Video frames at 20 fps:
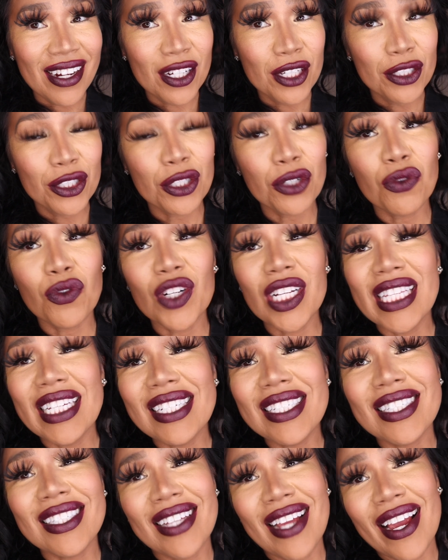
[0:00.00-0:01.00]
to really
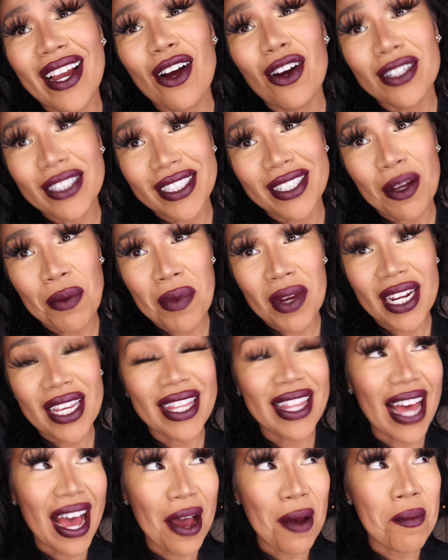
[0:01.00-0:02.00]
snake on somebody
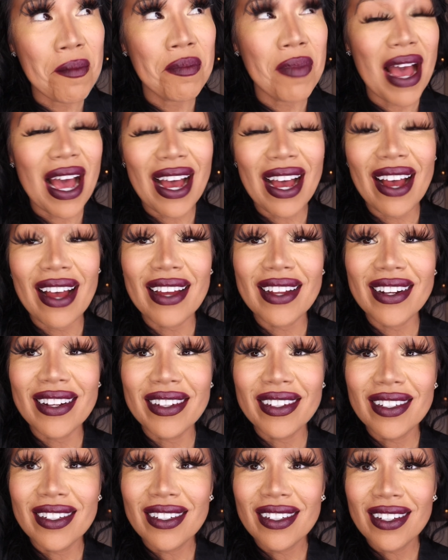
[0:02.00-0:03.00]
that bad.